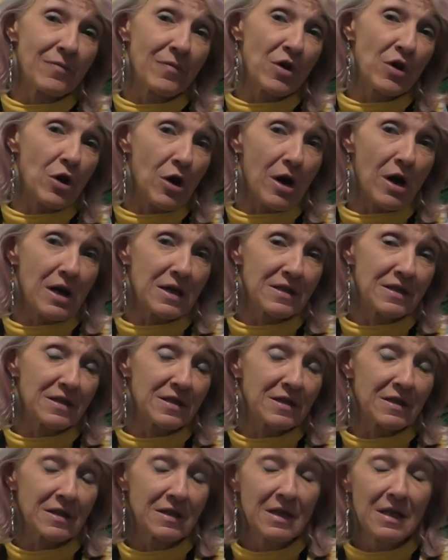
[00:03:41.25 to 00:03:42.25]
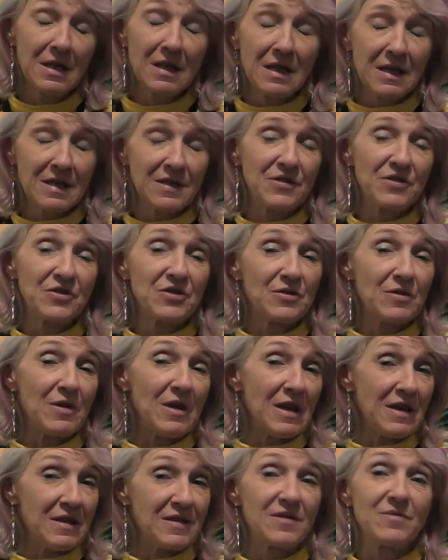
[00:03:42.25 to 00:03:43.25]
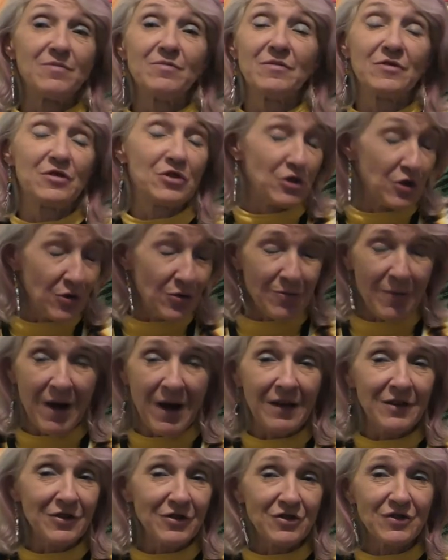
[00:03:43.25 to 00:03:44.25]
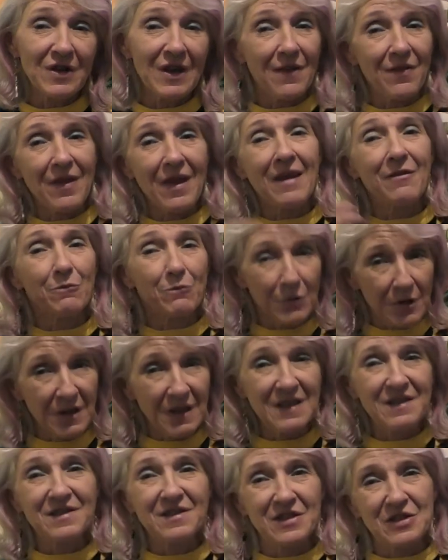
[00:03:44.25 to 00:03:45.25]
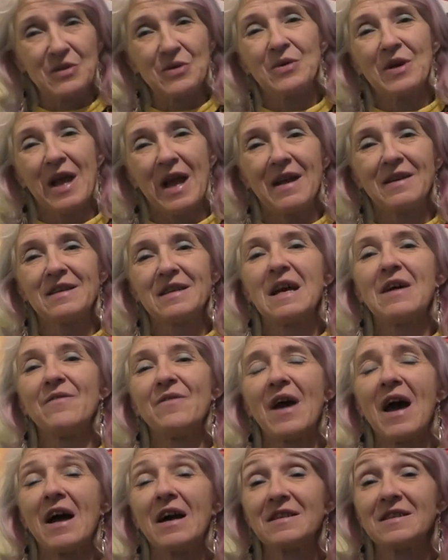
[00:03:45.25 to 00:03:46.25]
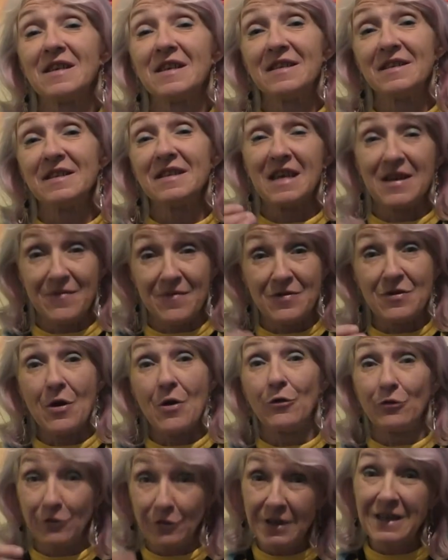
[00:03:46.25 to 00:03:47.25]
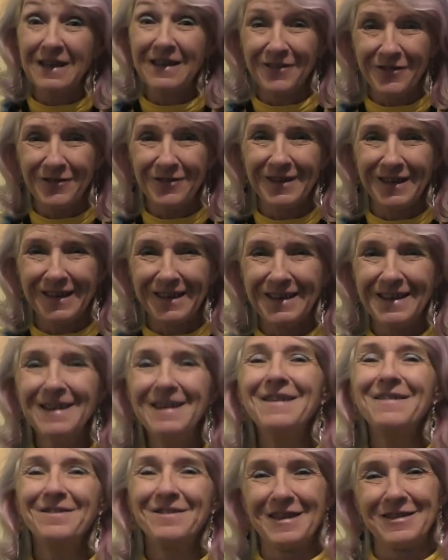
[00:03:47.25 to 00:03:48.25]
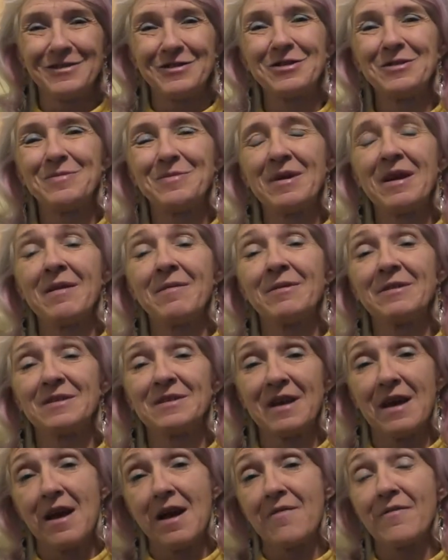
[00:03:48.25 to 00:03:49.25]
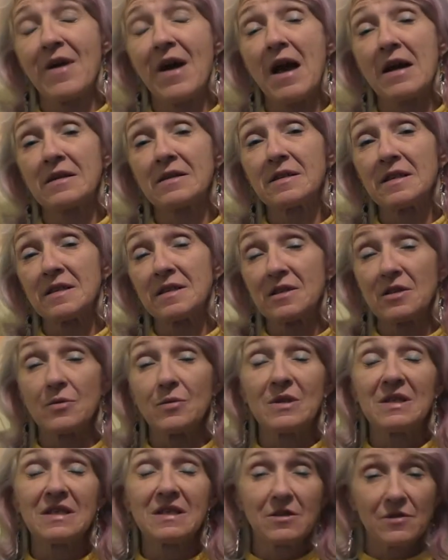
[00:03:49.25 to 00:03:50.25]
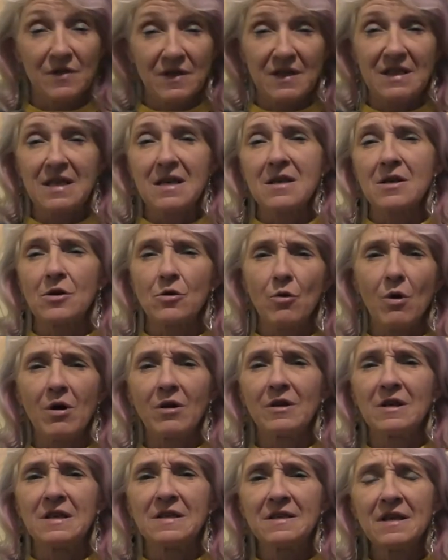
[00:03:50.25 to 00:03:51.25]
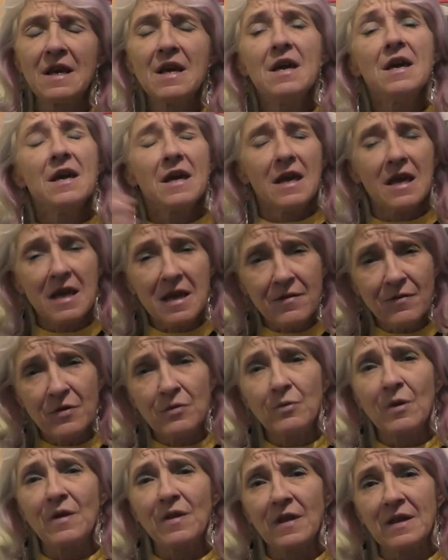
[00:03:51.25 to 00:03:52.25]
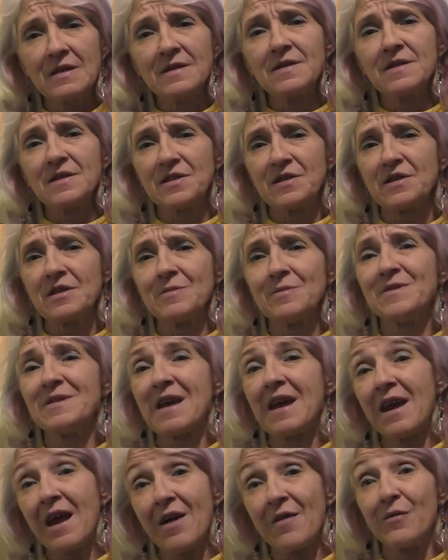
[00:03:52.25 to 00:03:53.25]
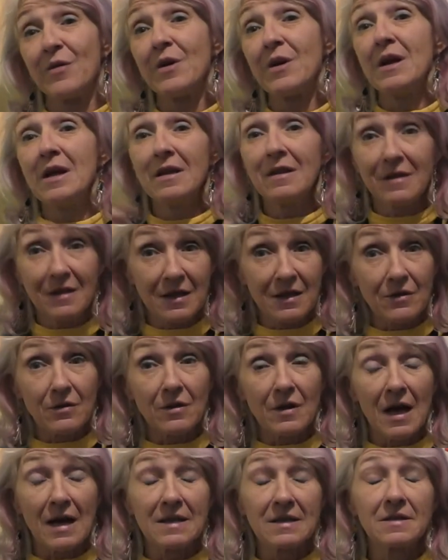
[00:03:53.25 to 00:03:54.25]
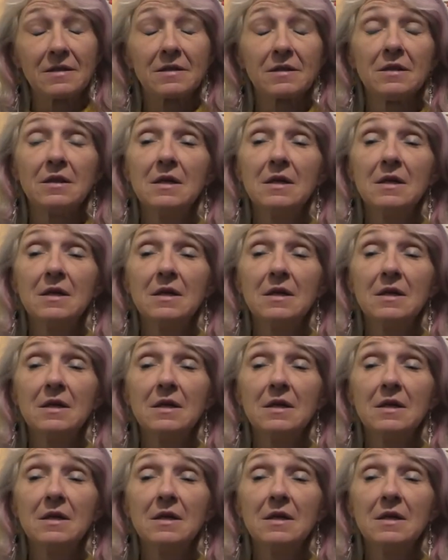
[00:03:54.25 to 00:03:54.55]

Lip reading: cost is too much, and they really still can't have access, even though legally they should be able to have access. So we still see inequalities even within systems that have legalized.